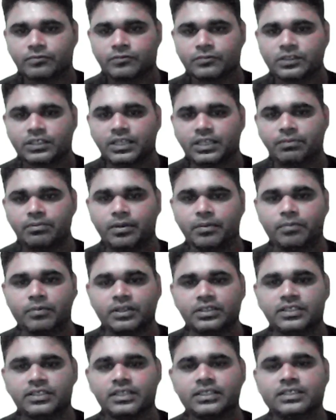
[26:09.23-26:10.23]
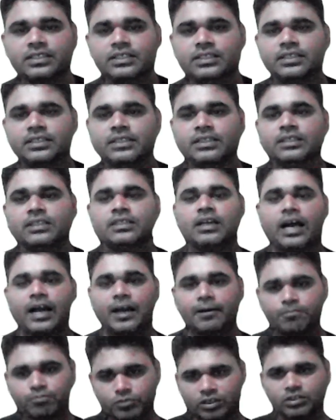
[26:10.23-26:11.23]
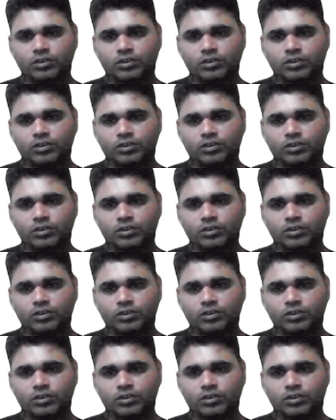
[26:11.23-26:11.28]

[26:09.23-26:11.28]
Remember that. After the